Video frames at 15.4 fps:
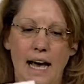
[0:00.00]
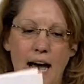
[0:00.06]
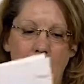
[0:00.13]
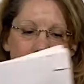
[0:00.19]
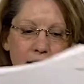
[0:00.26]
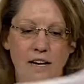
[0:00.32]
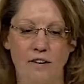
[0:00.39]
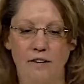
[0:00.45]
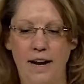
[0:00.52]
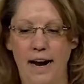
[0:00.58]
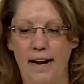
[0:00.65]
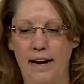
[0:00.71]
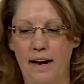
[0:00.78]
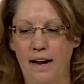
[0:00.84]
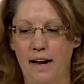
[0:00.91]
I
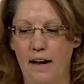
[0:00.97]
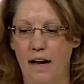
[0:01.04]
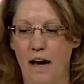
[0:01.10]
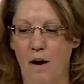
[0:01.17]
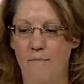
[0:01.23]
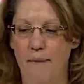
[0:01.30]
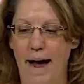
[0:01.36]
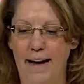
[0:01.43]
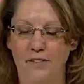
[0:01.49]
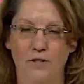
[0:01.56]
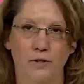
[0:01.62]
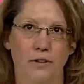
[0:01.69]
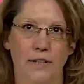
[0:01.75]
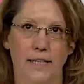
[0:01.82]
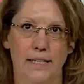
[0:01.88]
create a
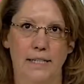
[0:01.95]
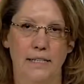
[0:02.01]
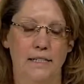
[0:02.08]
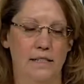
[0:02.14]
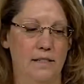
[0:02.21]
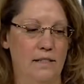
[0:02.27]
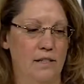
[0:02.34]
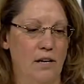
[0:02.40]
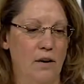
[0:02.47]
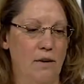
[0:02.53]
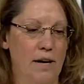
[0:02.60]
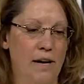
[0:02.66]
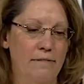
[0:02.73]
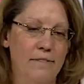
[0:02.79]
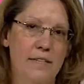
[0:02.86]
master list. So
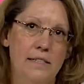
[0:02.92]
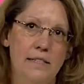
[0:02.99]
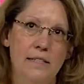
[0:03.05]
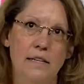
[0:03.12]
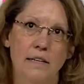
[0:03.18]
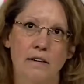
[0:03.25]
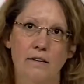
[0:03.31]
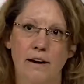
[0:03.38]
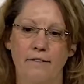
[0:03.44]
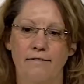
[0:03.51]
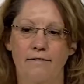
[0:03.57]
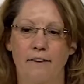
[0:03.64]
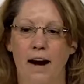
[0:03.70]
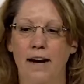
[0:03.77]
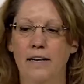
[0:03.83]
if this is the correct
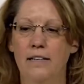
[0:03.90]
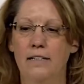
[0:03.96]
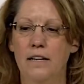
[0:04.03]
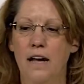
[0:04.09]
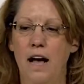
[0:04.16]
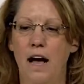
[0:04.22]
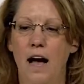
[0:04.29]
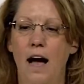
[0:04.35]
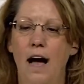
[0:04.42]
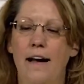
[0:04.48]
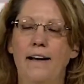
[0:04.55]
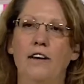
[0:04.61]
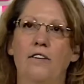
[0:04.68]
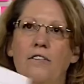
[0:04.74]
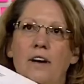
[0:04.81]
file,
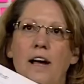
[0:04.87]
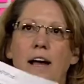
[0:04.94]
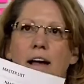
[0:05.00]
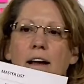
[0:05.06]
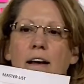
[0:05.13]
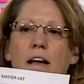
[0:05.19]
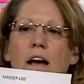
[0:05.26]
I create